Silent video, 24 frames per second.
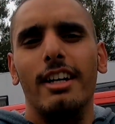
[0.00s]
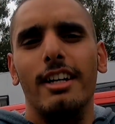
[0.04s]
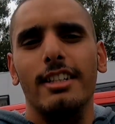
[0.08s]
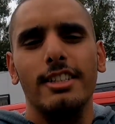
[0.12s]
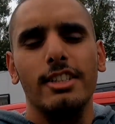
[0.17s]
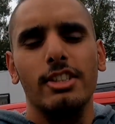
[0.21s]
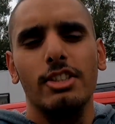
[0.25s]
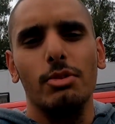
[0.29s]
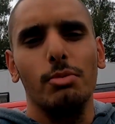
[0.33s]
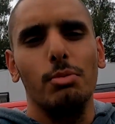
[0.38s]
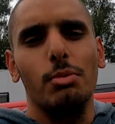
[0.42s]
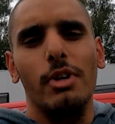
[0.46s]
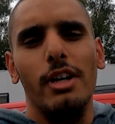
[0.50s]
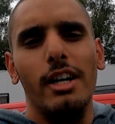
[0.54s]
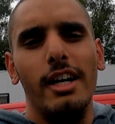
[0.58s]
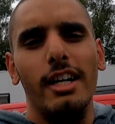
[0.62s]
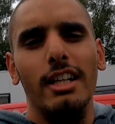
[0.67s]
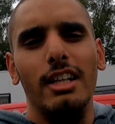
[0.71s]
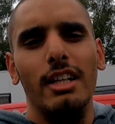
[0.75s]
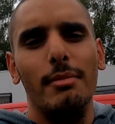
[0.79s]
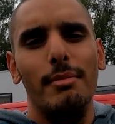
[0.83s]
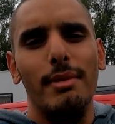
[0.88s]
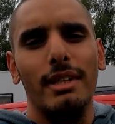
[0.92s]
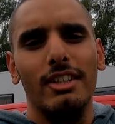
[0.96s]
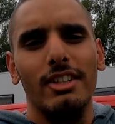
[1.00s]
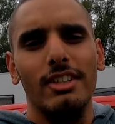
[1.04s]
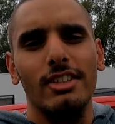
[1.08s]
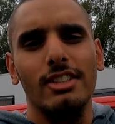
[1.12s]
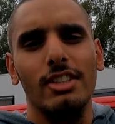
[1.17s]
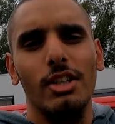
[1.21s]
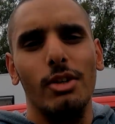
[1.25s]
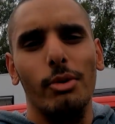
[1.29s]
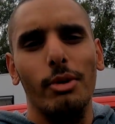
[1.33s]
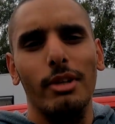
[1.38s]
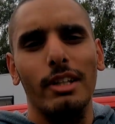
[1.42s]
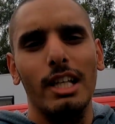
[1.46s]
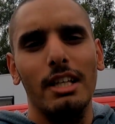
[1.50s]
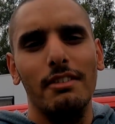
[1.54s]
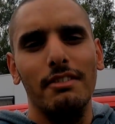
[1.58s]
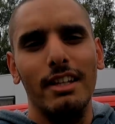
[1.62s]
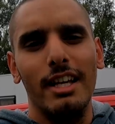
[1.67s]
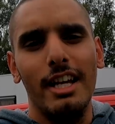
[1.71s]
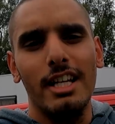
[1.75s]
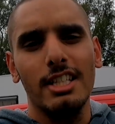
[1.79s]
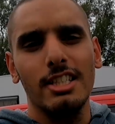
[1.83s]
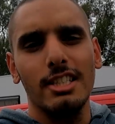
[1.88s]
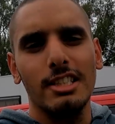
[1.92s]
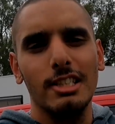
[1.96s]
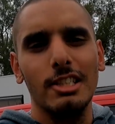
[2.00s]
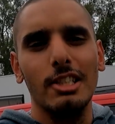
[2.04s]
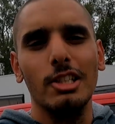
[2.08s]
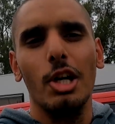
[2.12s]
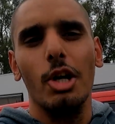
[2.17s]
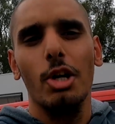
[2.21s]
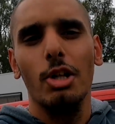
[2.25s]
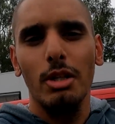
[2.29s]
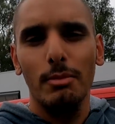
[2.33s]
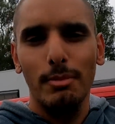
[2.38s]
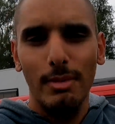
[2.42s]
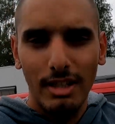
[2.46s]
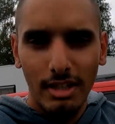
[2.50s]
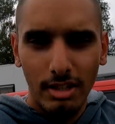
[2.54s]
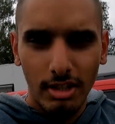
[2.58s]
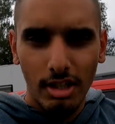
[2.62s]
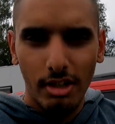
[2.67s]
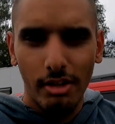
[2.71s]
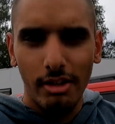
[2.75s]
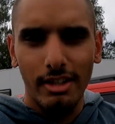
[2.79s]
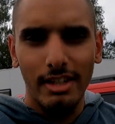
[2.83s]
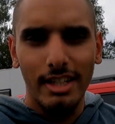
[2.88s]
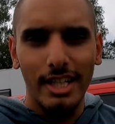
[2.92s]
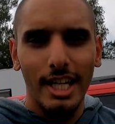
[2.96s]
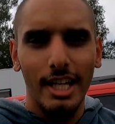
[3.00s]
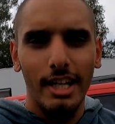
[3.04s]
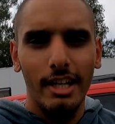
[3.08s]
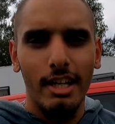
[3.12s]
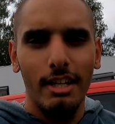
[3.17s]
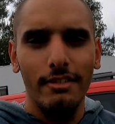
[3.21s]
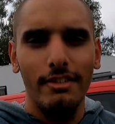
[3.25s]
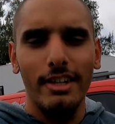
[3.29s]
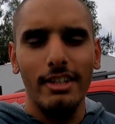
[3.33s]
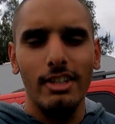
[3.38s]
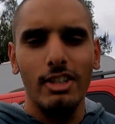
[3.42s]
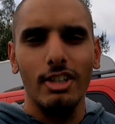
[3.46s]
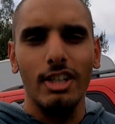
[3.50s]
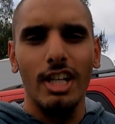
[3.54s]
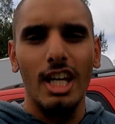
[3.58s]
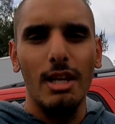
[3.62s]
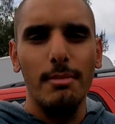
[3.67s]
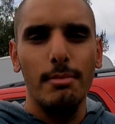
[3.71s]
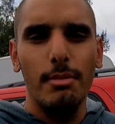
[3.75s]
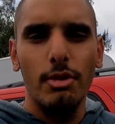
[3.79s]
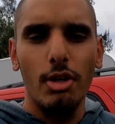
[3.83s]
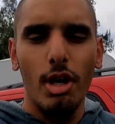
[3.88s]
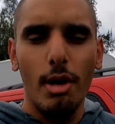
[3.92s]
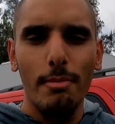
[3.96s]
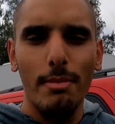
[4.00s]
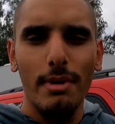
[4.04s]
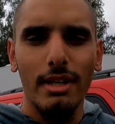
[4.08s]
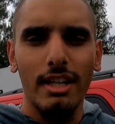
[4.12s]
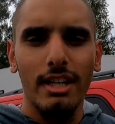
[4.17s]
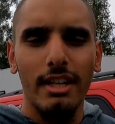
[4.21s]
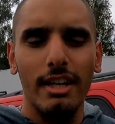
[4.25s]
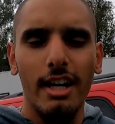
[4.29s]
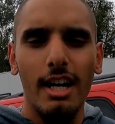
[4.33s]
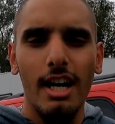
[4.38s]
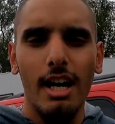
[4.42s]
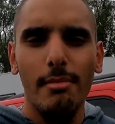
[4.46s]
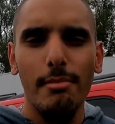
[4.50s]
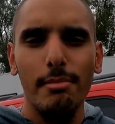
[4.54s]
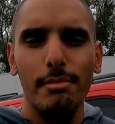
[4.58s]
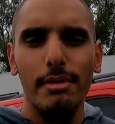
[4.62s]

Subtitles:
since a while, because the oil level has slowly been going down and I've had to keep topping it up.